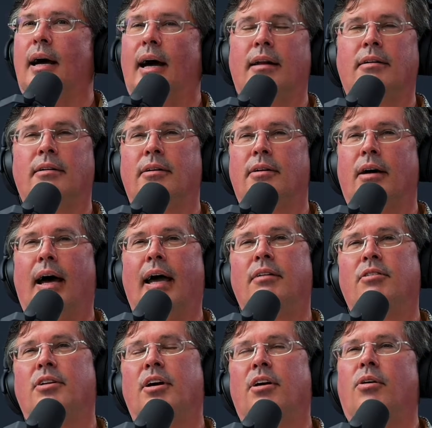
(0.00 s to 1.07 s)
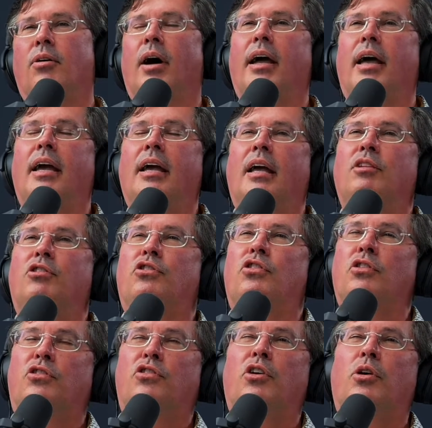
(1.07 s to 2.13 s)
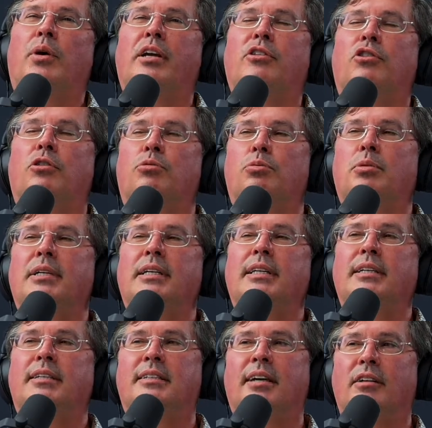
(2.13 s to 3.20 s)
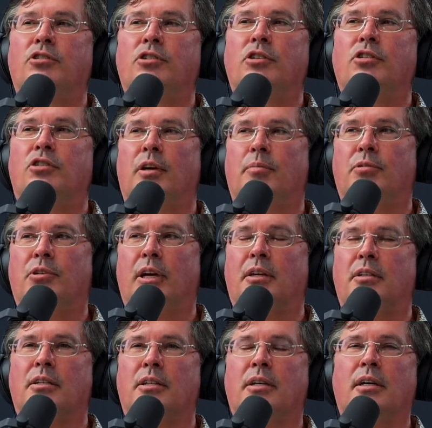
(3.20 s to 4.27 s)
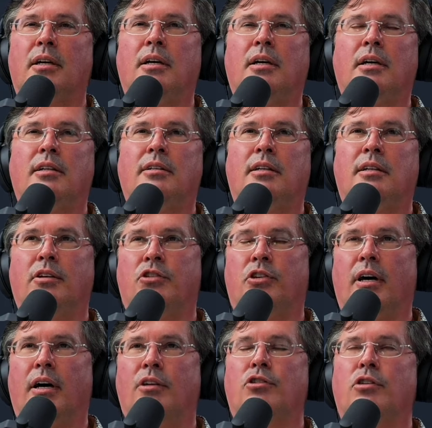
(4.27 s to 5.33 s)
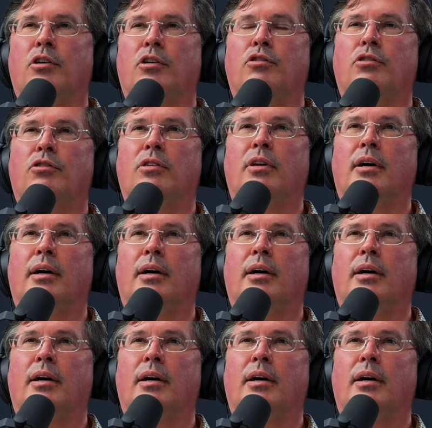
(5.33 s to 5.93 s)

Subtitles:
I don't know. It's a really touchy subject to discuss because,